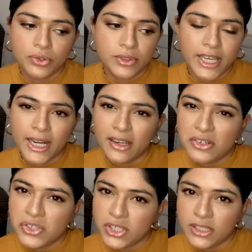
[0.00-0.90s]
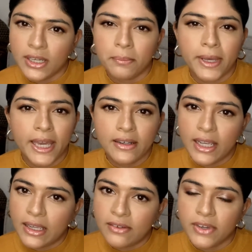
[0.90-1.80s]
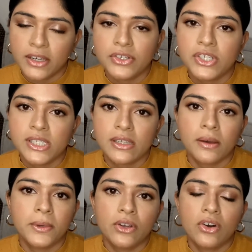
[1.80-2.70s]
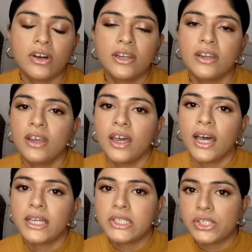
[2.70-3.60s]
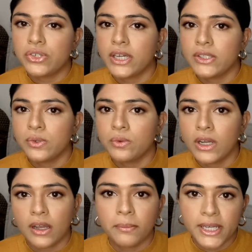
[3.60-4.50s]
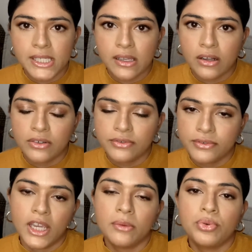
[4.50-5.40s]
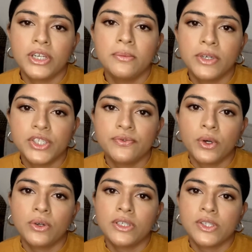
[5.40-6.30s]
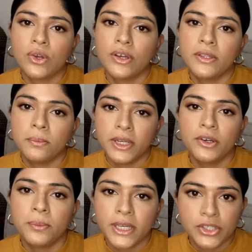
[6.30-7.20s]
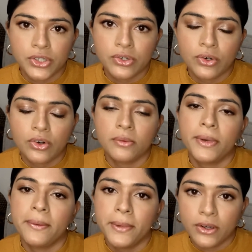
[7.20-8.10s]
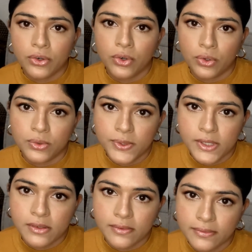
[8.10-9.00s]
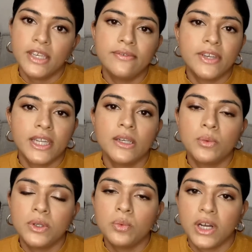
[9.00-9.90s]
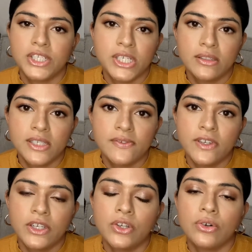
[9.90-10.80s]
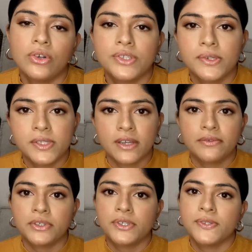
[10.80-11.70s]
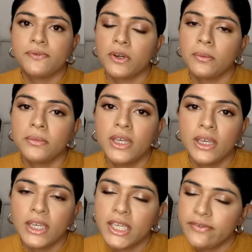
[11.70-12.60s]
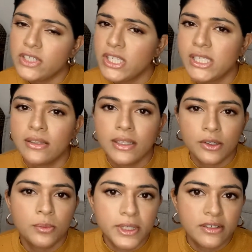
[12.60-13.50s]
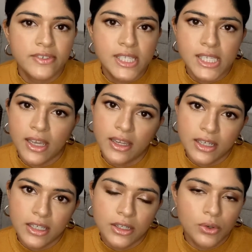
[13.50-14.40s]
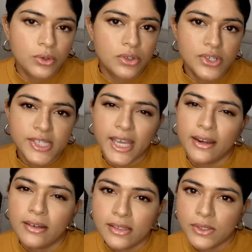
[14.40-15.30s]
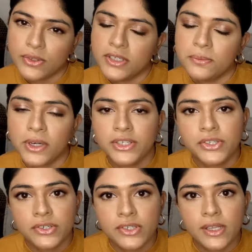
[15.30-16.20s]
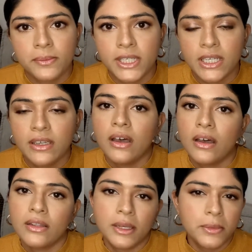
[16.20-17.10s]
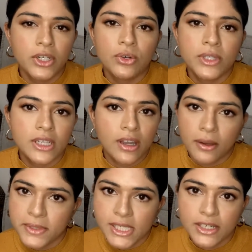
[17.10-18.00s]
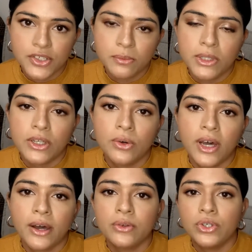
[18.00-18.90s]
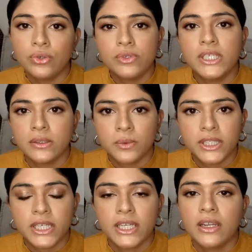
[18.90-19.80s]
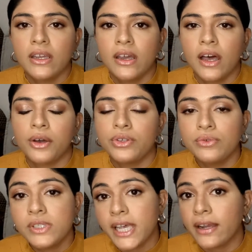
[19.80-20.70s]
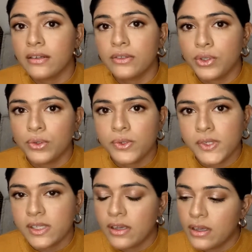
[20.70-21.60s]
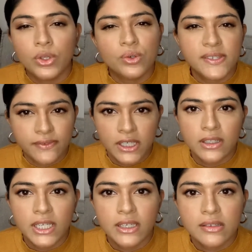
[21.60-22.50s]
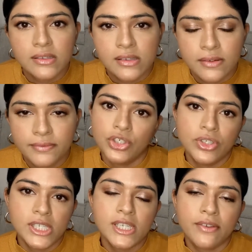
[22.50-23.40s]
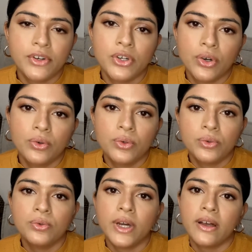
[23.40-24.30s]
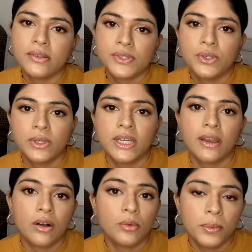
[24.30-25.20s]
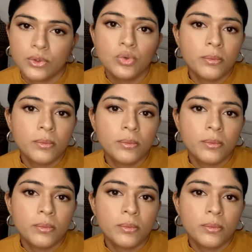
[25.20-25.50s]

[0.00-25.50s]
that energy, that bad negative energy is coming on, I just try to calm myself and pretty much focus on the bigger picture or my bigger goals. If anyone watching this video also suffers from even just a little bit of anxiety or sadness or depression or something, let me know in the comment section below how you deal with it, how you tackle those feelings. You just never know who else you can help, who